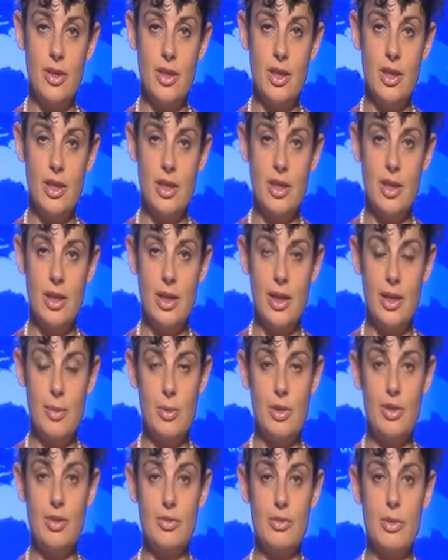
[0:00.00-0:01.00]
the
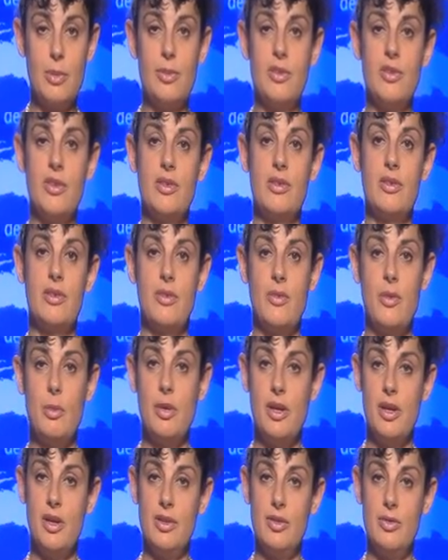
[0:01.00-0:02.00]
applicant's representative
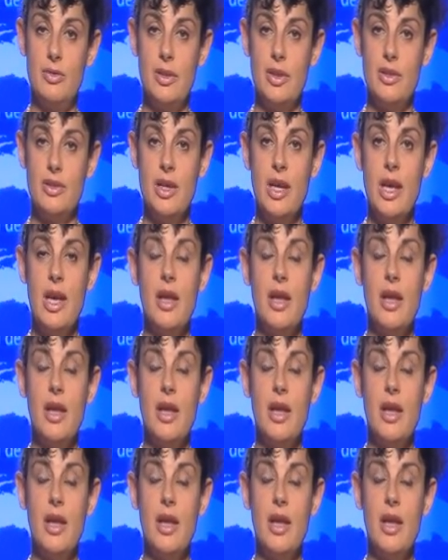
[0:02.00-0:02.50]
applies for it.